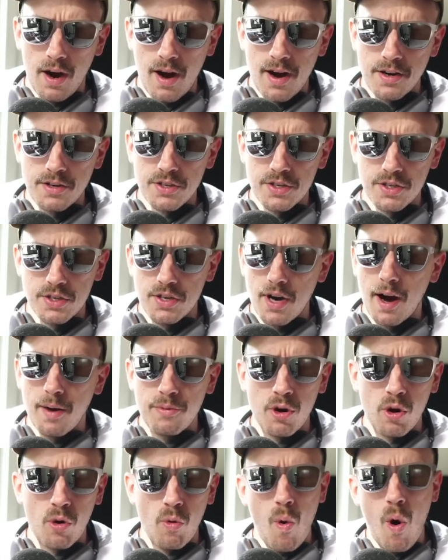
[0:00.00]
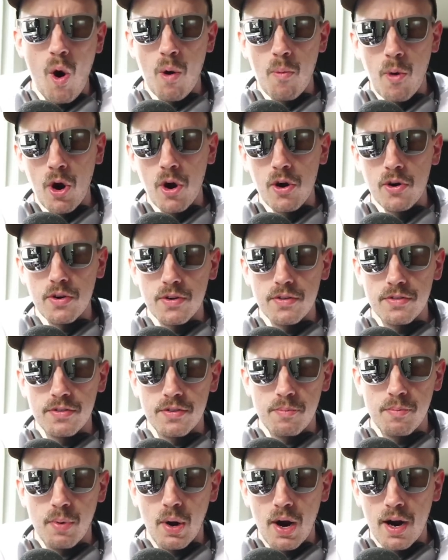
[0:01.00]
I just stopped at a Walmart
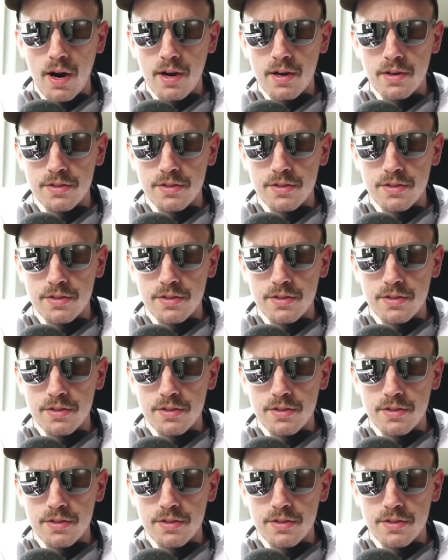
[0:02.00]
to buy